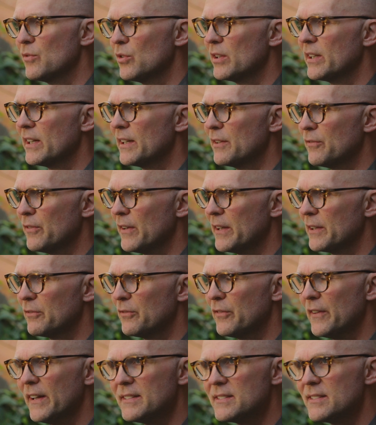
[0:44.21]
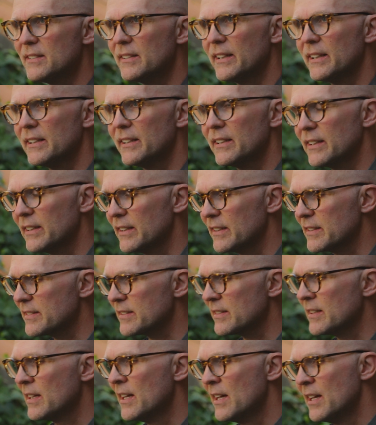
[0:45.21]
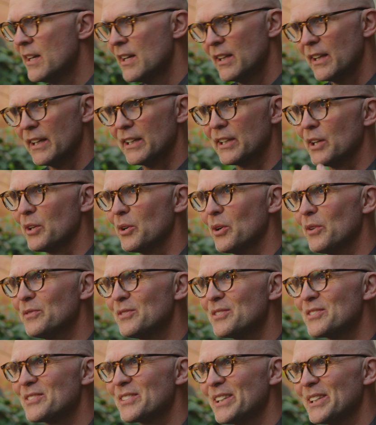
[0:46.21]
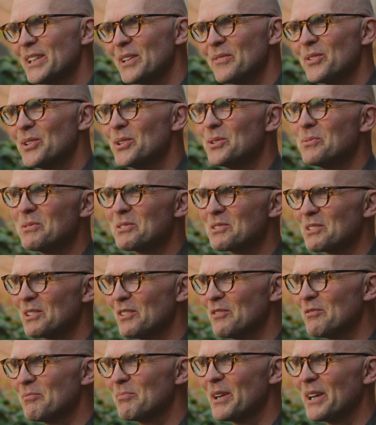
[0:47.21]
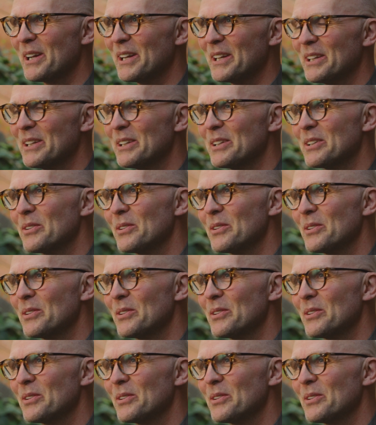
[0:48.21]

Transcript: And what I find fascinating is, like I often say, that we humans live by